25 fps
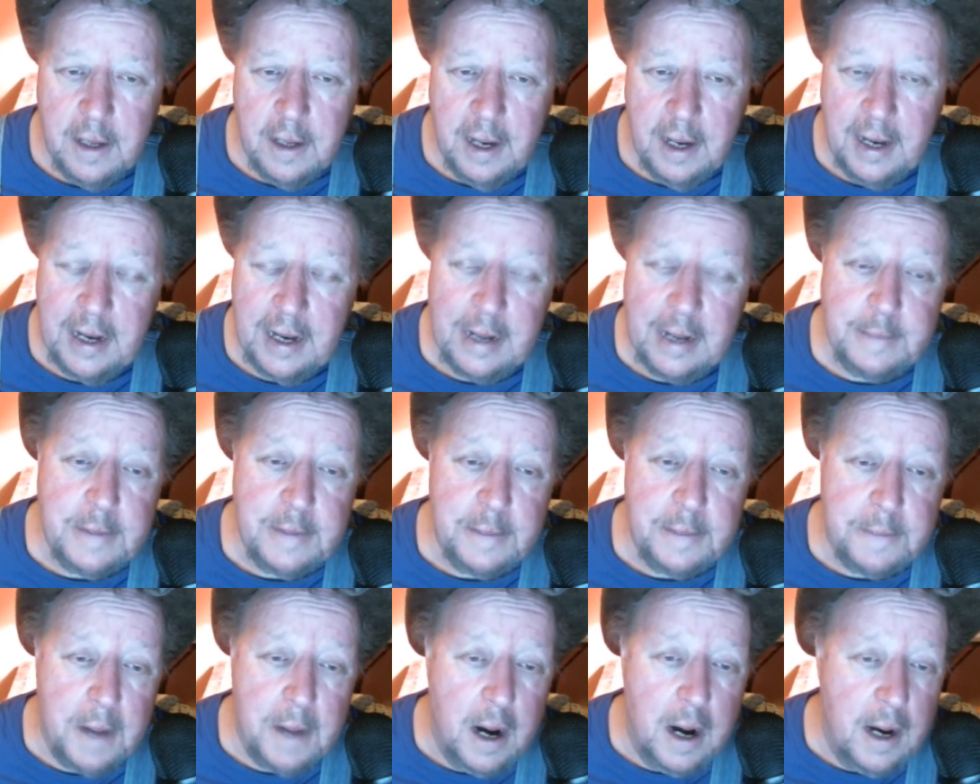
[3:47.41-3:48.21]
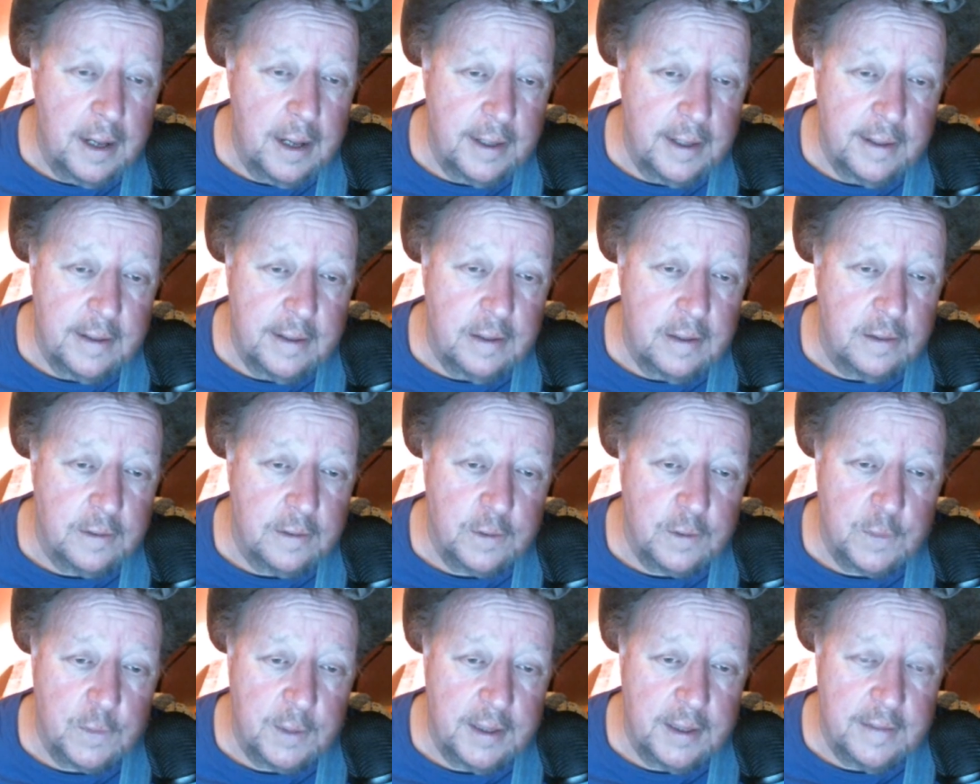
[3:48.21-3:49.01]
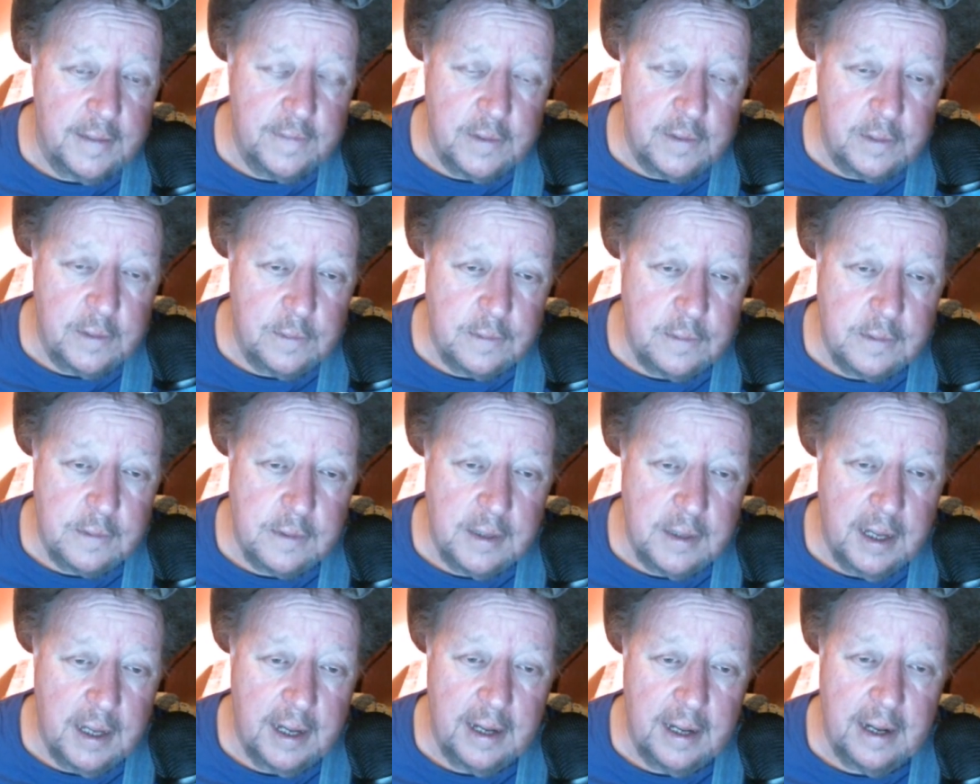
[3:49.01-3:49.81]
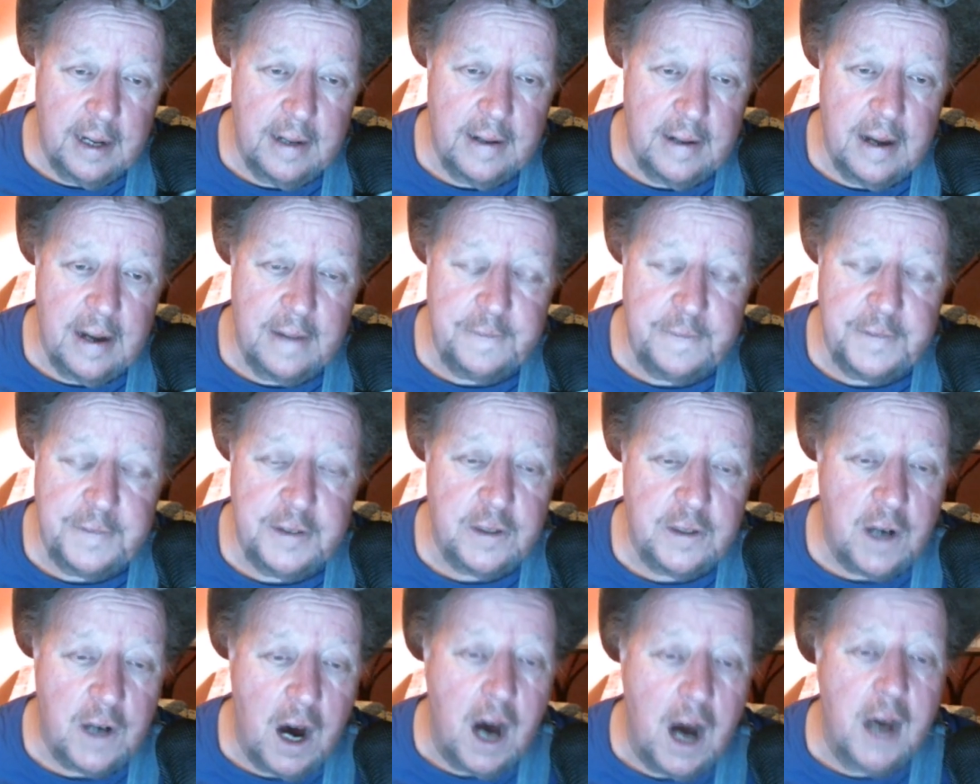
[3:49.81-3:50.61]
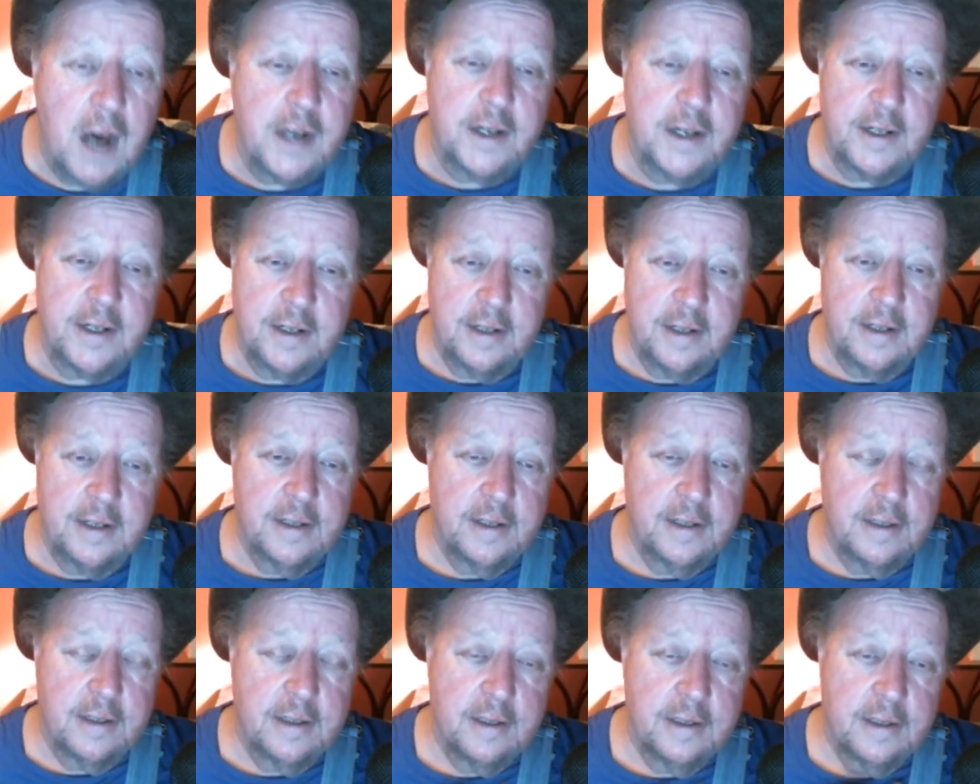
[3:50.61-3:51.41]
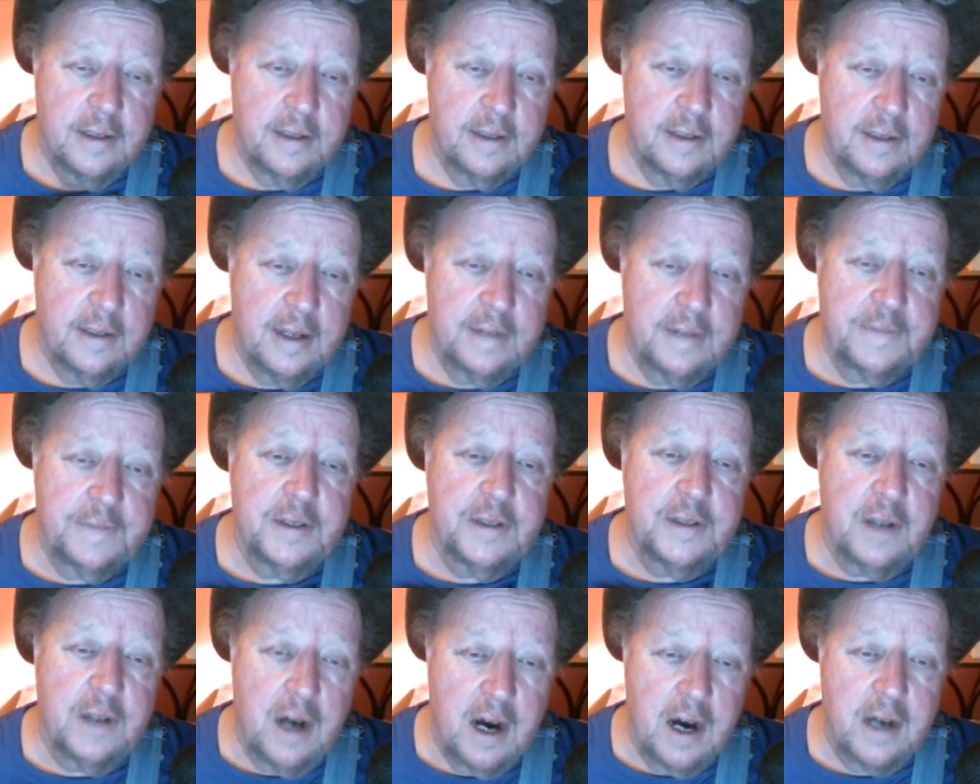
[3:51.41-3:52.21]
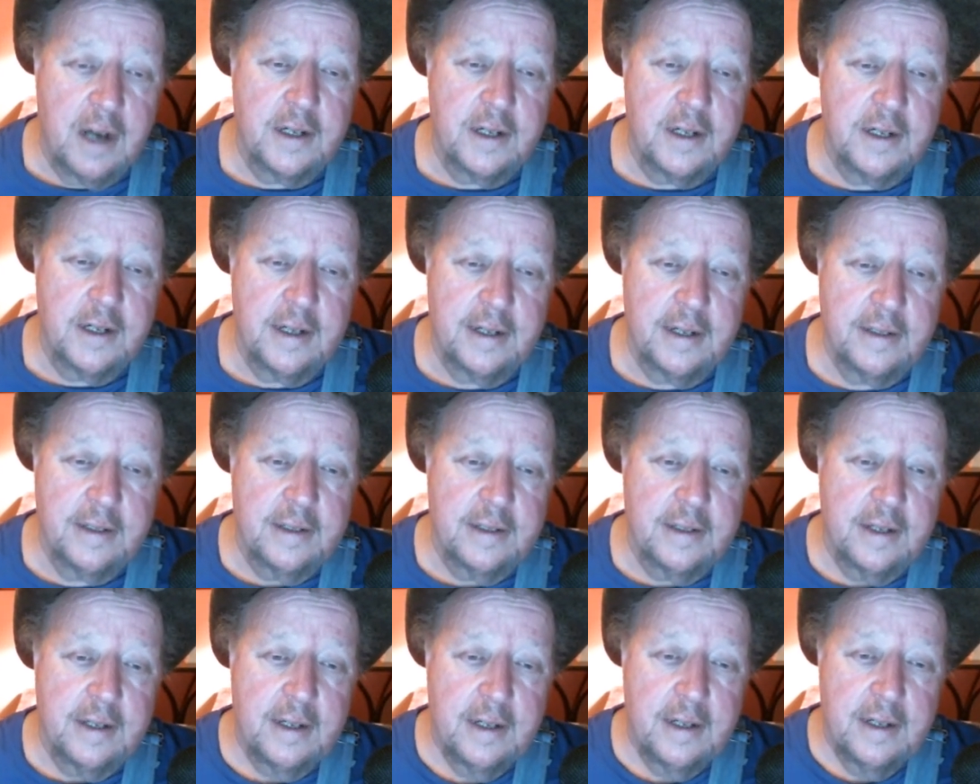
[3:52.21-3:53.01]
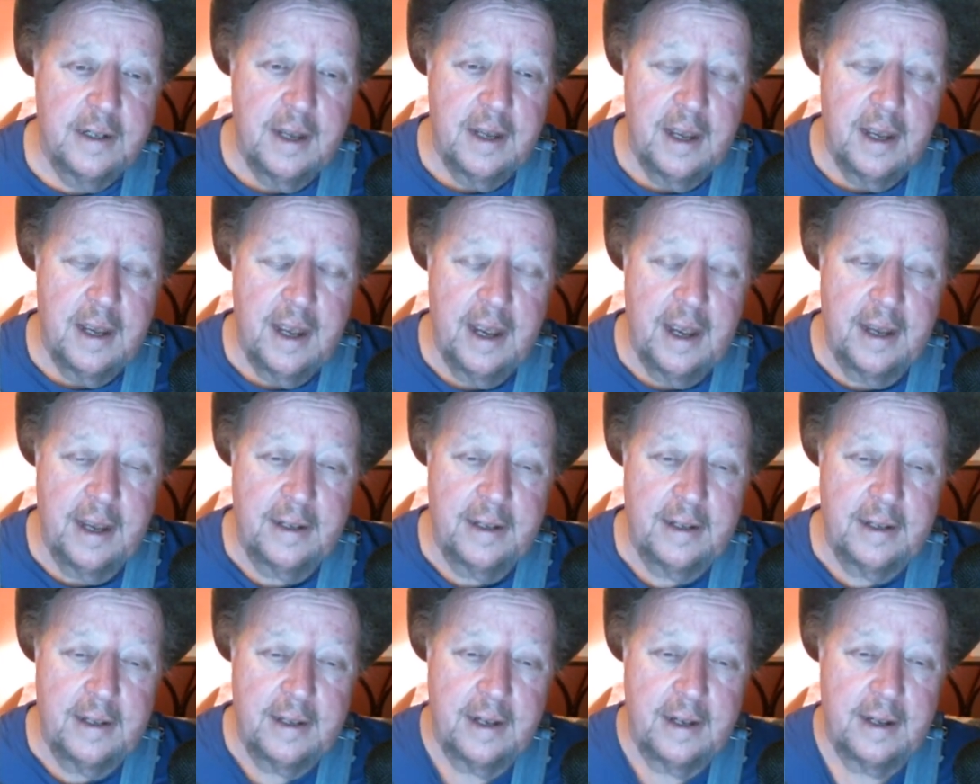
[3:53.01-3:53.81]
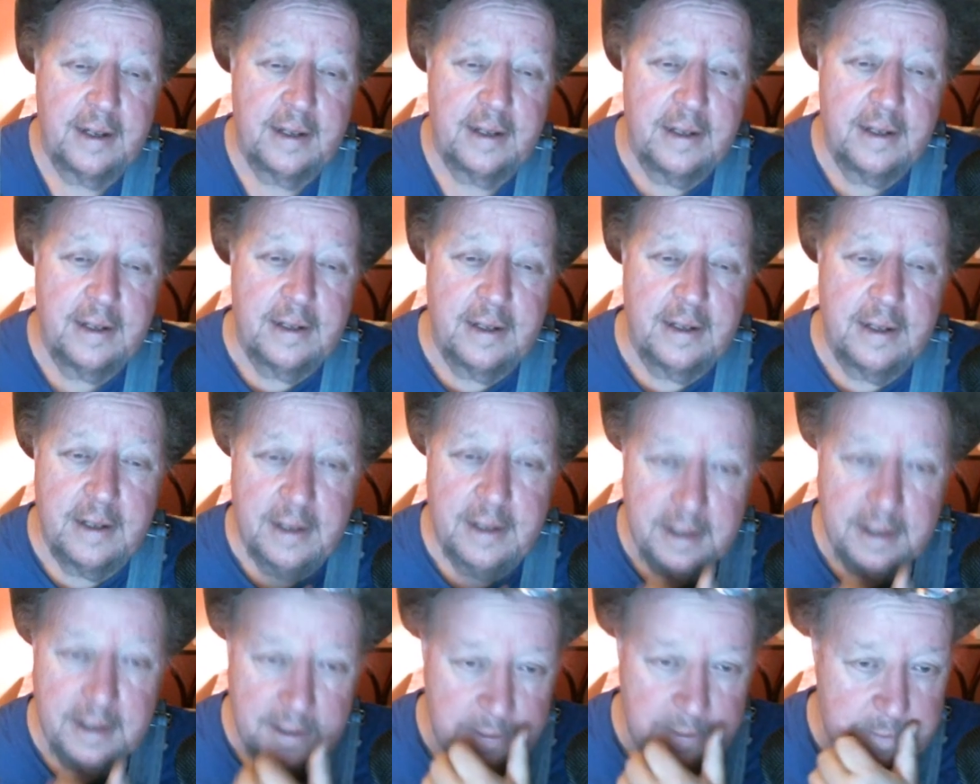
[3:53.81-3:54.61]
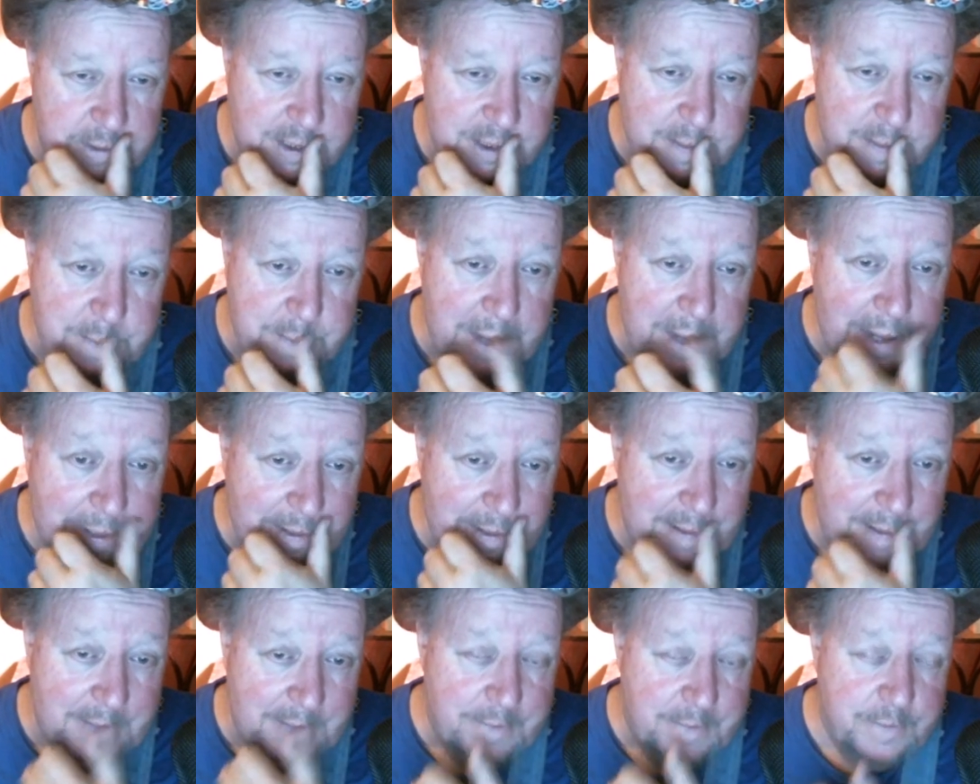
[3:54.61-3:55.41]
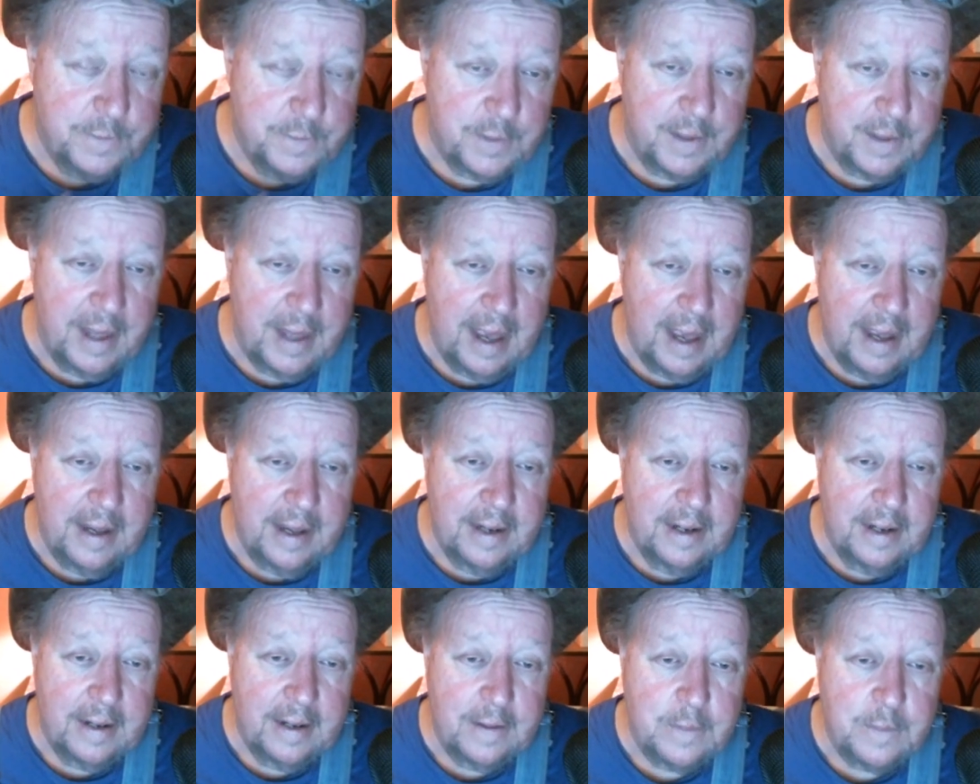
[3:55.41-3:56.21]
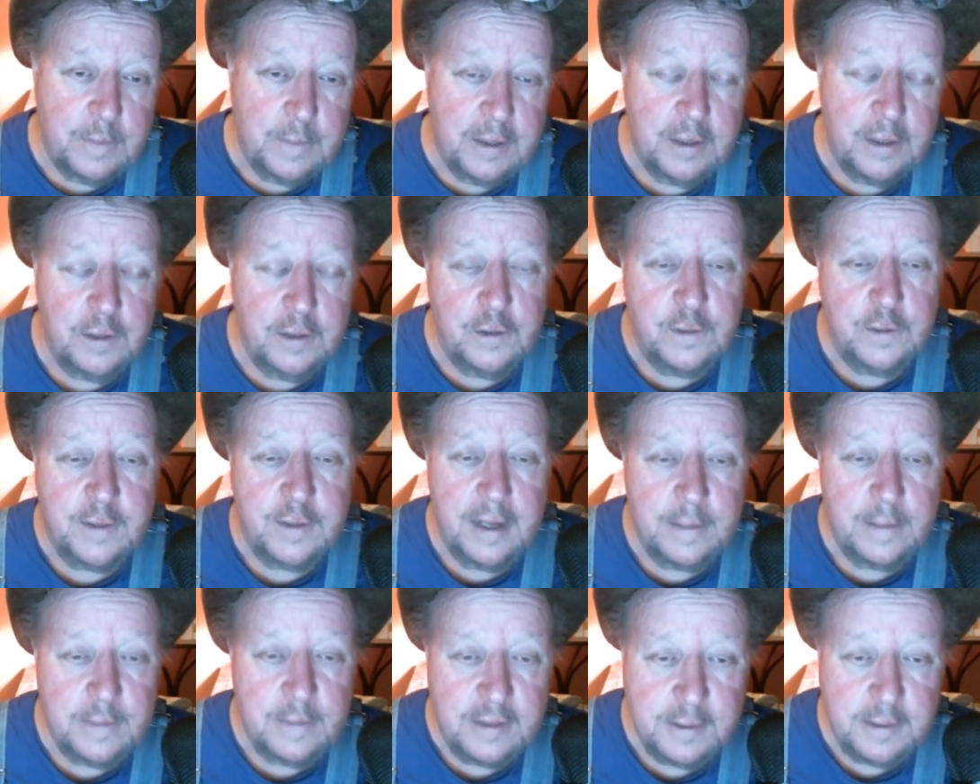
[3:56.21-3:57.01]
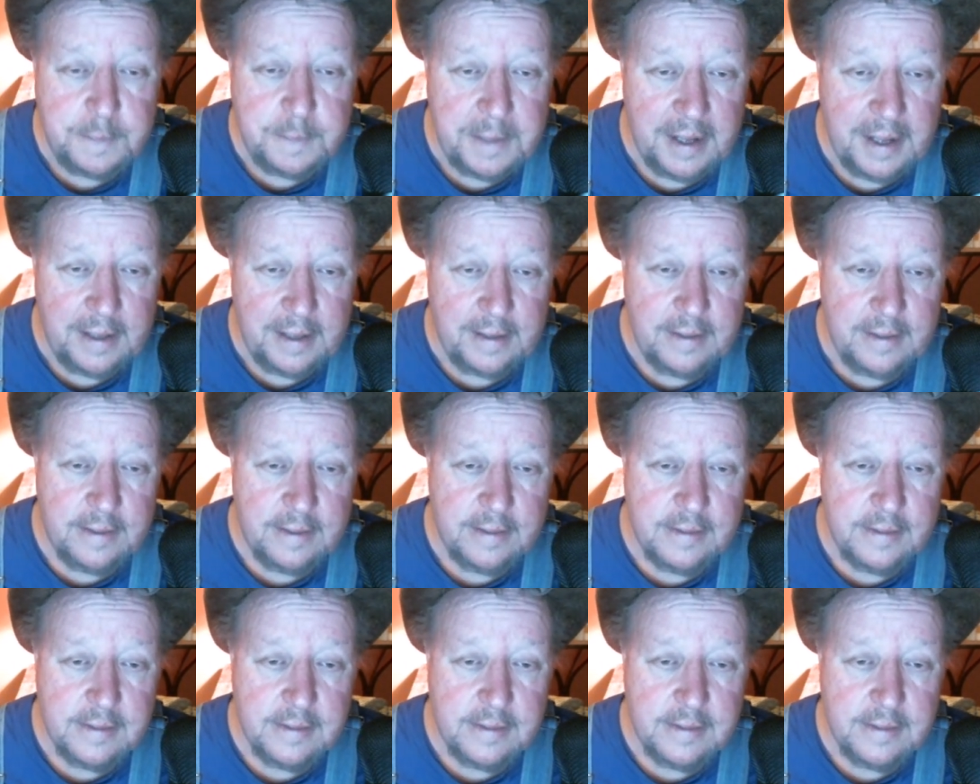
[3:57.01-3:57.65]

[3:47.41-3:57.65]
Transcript: And I'm a mod in all three of those. And I feel honored. I feel honored and respected for that. And I don't want to lose that respect.